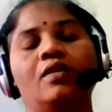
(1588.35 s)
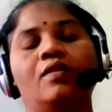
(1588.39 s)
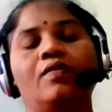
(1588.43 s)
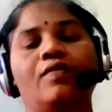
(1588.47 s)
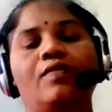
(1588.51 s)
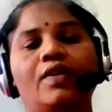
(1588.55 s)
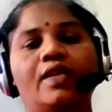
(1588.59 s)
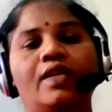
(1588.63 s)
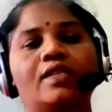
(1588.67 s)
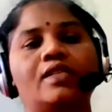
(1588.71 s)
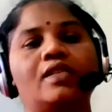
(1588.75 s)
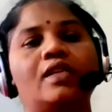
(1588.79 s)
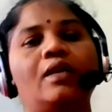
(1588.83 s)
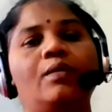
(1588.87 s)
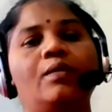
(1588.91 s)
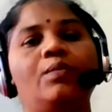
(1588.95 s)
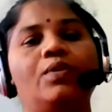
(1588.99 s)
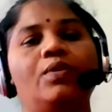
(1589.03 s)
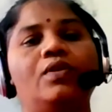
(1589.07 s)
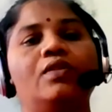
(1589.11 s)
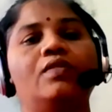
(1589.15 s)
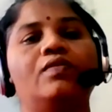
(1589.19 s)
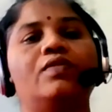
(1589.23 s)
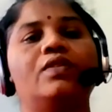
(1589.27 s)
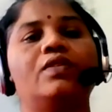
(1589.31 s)
For
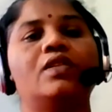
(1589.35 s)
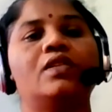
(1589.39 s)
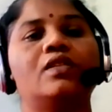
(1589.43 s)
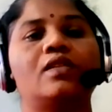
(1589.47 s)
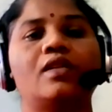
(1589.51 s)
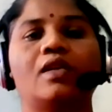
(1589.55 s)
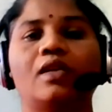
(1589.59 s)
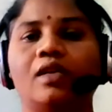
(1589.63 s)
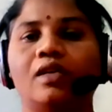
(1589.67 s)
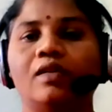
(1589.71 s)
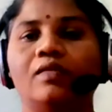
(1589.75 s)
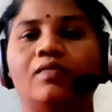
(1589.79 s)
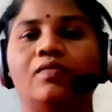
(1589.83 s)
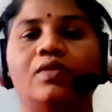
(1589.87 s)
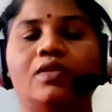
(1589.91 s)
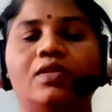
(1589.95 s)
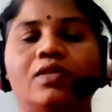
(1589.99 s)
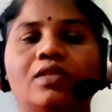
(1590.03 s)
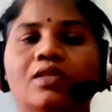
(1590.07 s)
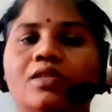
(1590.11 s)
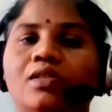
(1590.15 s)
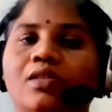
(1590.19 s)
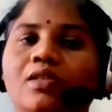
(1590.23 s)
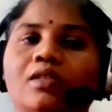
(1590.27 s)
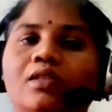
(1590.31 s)
example, if it is a
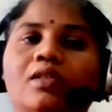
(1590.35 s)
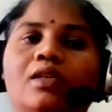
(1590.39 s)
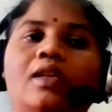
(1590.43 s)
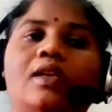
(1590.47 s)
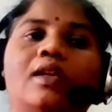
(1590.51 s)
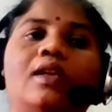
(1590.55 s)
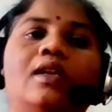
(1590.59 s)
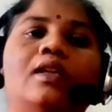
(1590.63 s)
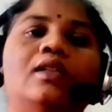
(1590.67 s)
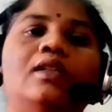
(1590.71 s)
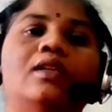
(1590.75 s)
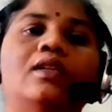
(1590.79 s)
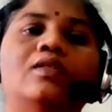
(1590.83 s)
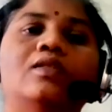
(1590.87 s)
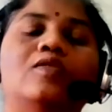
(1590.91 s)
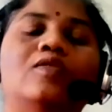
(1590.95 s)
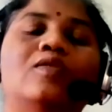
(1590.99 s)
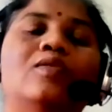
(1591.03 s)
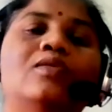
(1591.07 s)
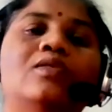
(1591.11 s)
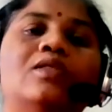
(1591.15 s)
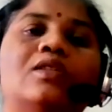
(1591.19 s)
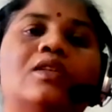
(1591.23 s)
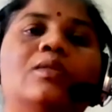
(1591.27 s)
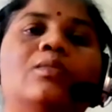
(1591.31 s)
conversation, generally the
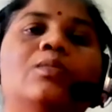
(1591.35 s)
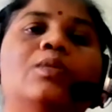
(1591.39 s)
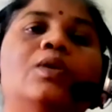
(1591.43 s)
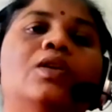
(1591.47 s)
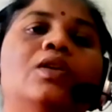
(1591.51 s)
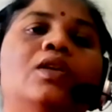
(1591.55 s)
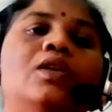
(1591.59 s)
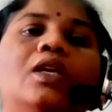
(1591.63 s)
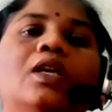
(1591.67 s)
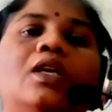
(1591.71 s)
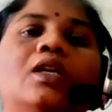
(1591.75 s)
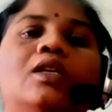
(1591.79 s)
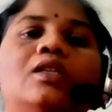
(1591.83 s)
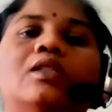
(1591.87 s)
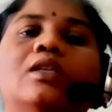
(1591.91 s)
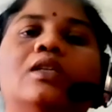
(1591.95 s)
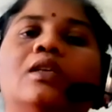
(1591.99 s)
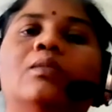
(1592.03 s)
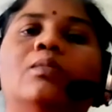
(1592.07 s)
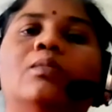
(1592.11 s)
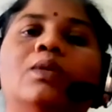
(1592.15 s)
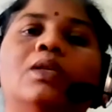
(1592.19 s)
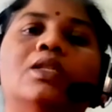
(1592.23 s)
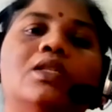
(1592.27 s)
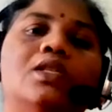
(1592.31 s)
source communicates a
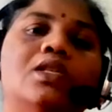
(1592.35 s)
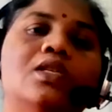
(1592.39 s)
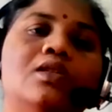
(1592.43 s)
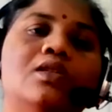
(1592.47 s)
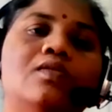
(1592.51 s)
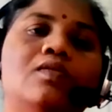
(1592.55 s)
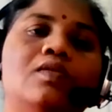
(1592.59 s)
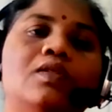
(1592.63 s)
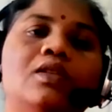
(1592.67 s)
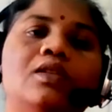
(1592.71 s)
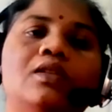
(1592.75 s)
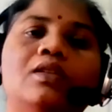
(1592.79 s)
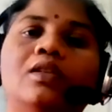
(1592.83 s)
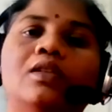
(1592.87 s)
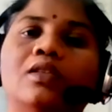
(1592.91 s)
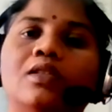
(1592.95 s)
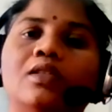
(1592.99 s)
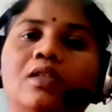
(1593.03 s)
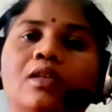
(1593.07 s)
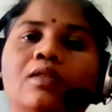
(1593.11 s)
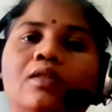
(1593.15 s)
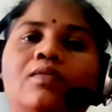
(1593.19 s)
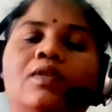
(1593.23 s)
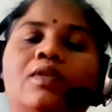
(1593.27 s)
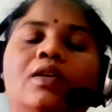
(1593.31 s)
message with the
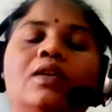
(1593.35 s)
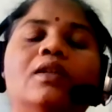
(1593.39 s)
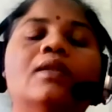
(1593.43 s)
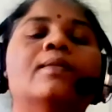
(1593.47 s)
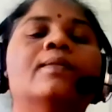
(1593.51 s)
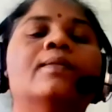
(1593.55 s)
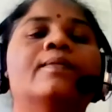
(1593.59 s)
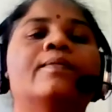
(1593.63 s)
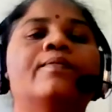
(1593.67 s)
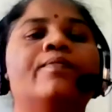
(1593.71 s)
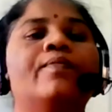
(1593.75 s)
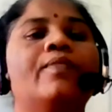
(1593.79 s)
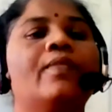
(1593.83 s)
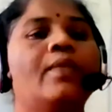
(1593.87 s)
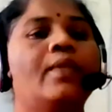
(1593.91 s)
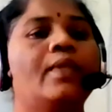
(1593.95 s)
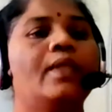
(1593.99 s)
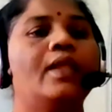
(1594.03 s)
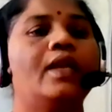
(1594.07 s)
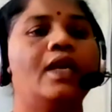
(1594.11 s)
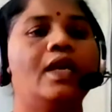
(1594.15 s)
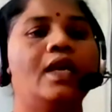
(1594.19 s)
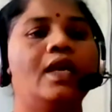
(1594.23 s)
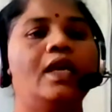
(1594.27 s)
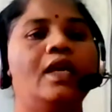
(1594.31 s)
receiver.
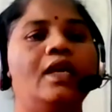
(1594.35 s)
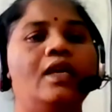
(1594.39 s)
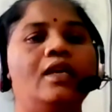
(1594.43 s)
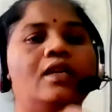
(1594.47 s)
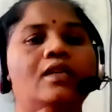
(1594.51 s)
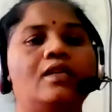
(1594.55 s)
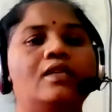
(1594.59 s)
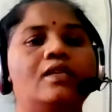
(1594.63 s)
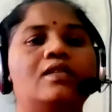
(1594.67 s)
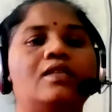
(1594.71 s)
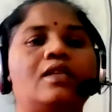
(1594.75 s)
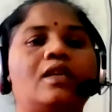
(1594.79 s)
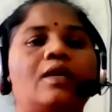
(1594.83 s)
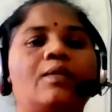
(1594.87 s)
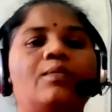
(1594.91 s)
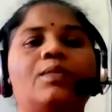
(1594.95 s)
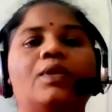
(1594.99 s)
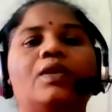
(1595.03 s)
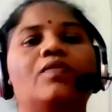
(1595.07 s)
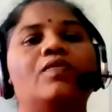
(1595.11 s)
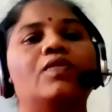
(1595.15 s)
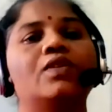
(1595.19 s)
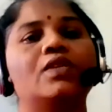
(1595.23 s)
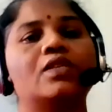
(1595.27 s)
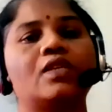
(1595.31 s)
The air is
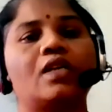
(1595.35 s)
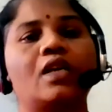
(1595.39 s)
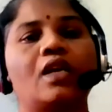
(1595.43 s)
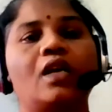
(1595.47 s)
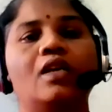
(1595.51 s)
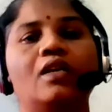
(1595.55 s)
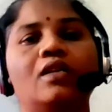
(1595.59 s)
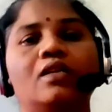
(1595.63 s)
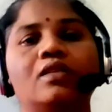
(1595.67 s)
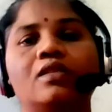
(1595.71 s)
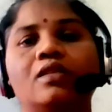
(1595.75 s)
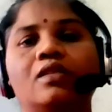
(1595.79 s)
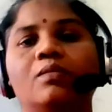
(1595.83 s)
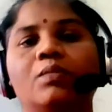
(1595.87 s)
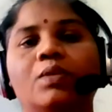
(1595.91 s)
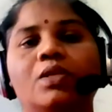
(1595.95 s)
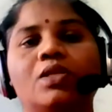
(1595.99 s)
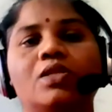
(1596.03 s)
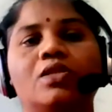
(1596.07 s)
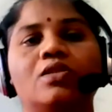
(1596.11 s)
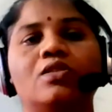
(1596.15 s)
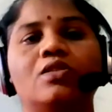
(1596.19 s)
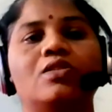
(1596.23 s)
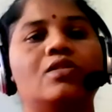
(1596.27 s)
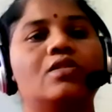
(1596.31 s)
something which carries the
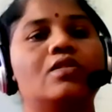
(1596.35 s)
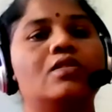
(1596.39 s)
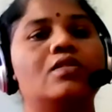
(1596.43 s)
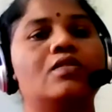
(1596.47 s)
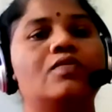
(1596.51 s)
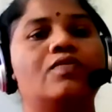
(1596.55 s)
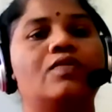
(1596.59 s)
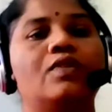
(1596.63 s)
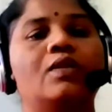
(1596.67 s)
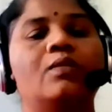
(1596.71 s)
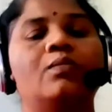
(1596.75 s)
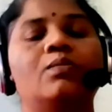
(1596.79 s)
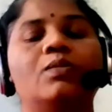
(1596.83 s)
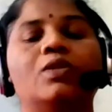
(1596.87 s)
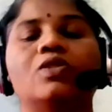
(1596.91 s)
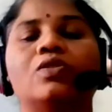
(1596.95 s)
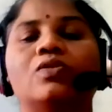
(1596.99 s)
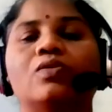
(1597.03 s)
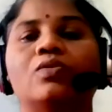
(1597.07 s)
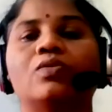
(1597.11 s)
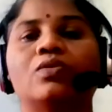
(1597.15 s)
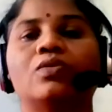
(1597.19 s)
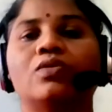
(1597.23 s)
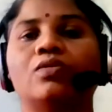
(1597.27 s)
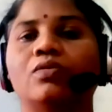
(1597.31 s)
messages from the
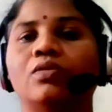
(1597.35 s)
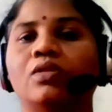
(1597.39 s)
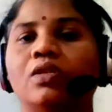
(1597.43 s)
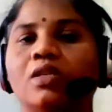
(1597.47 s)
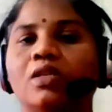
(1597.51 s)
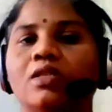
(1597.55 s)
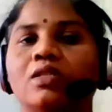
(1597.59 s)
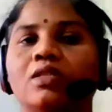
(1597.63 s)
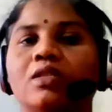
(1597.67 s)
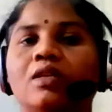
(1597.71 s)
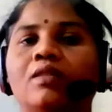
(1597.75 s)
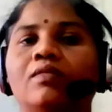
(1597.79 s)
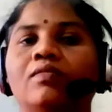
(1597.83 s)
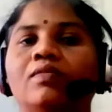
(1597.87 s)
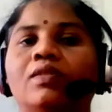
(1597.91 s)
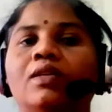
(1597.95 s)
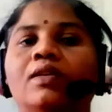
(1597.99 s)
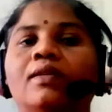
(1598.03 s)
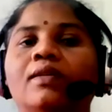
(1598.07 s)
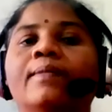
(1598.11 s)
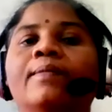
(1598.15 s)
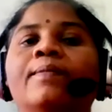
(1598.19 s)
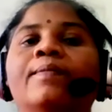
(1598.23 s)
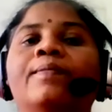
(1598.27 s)
source to the receiver.